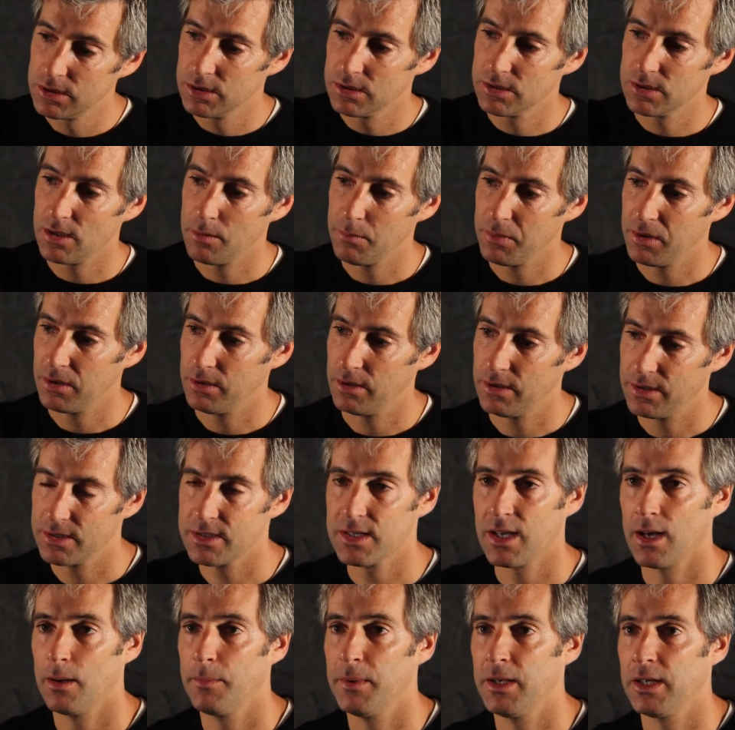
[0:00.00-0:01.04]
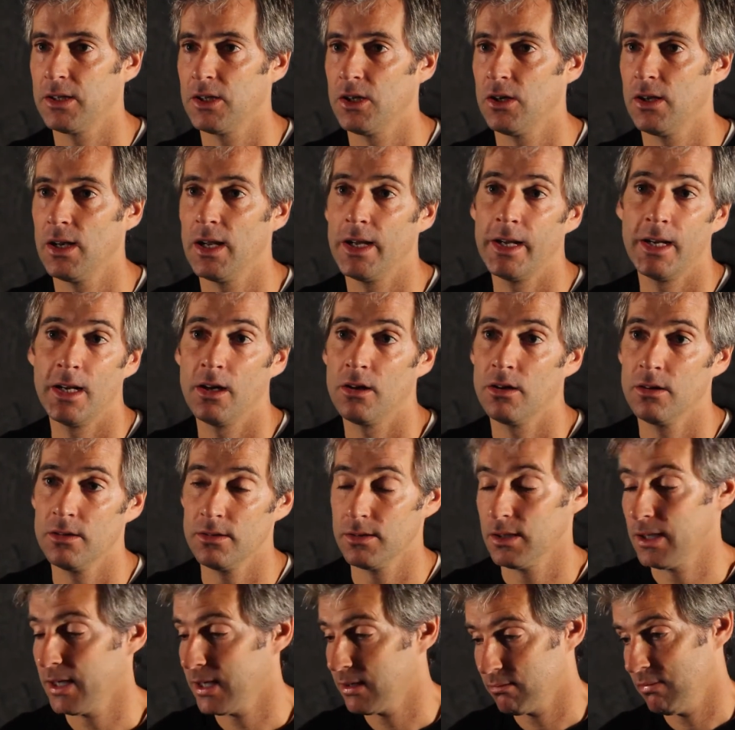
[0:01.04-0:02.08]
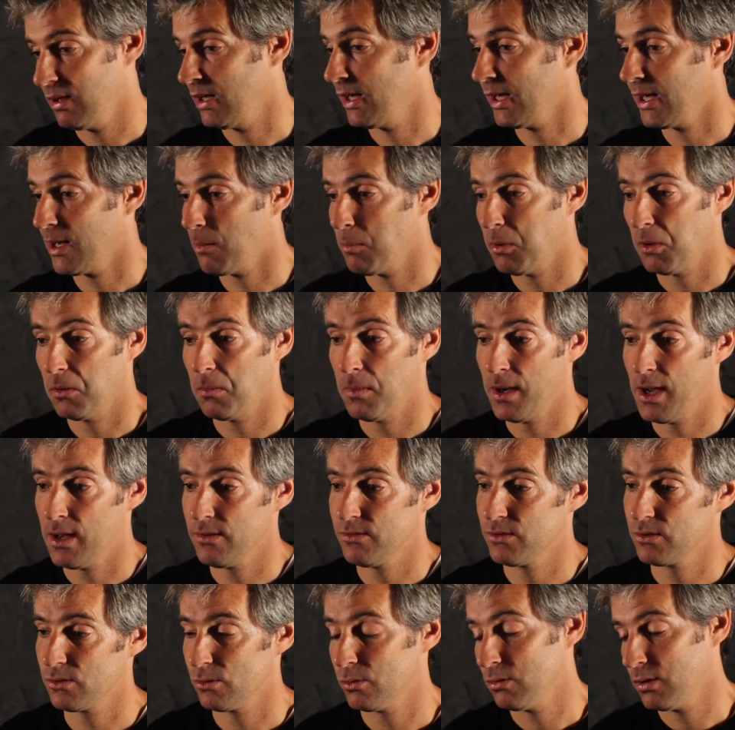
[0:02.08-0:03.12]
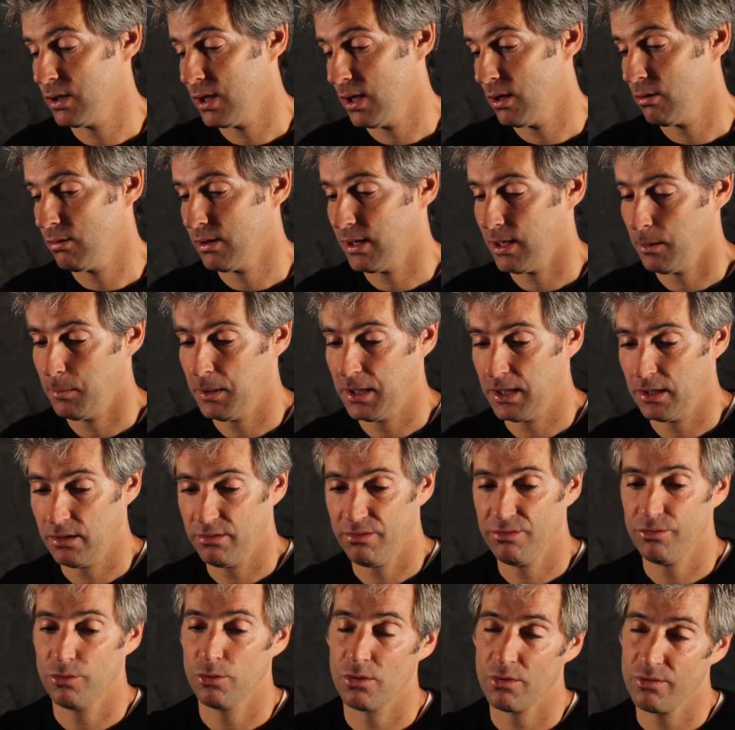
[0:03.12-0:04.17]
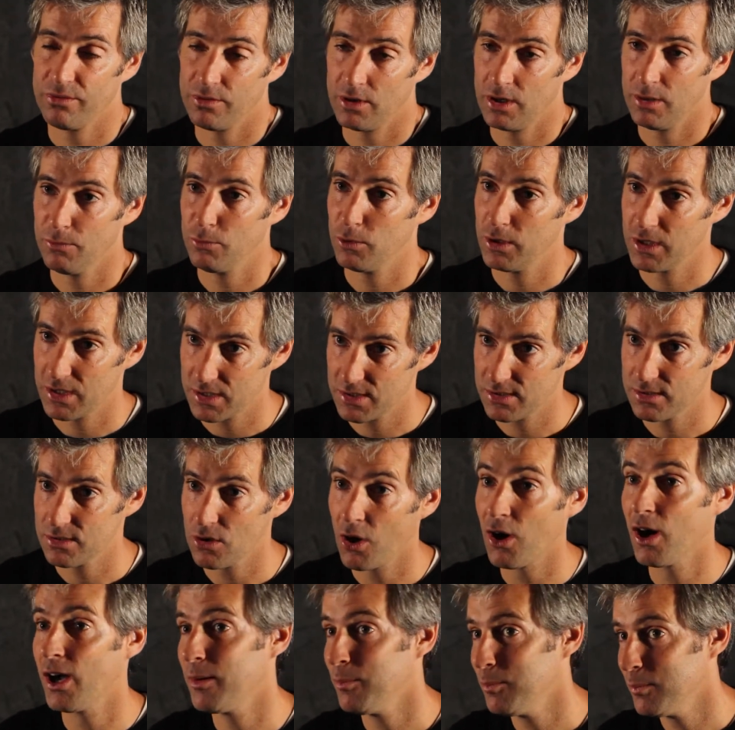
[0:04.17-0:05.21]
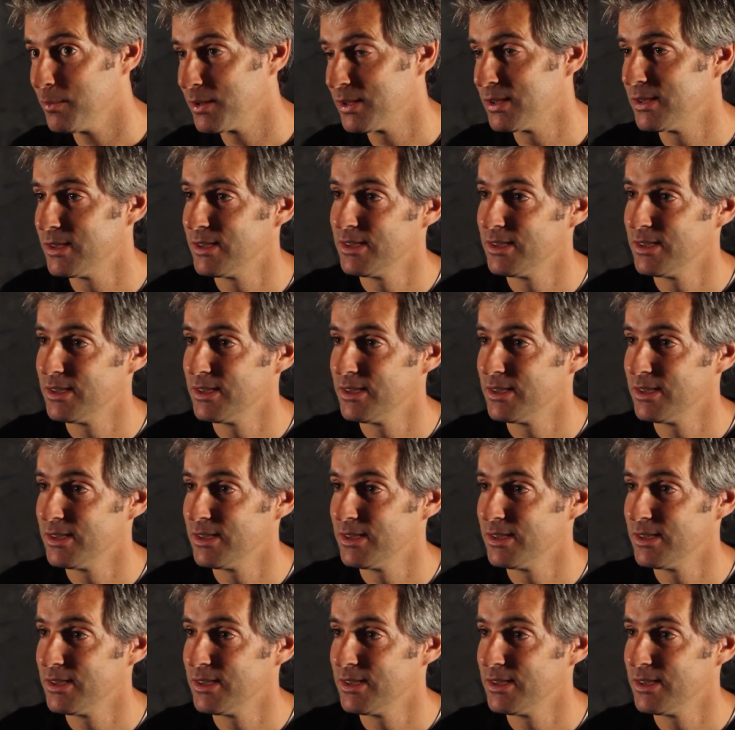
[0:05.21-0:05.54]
something that is coming, you know, later on in a, in a couple of months, or now coming in four or five weeks time,